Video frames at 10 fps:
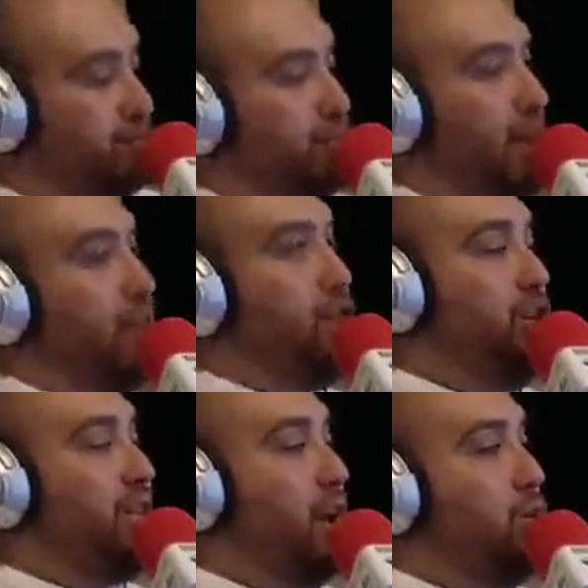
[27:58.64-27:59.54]
that
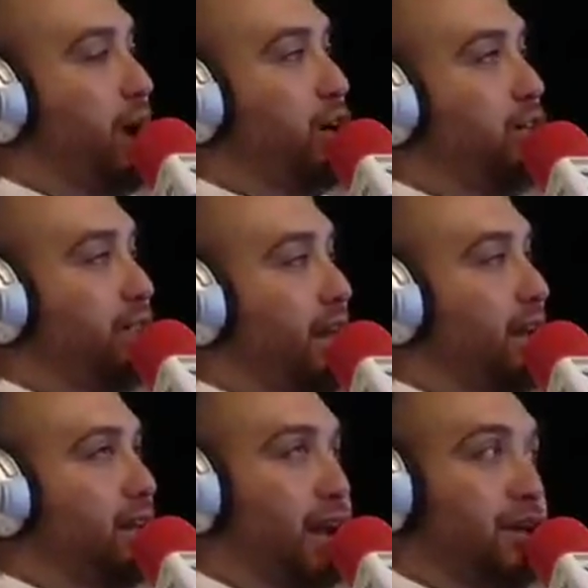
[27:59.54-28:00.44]
she's on record
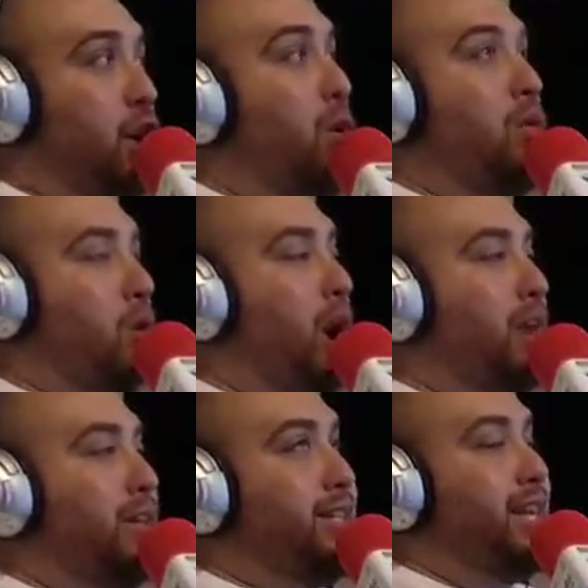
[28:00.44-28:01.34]
saying like, no one wanted this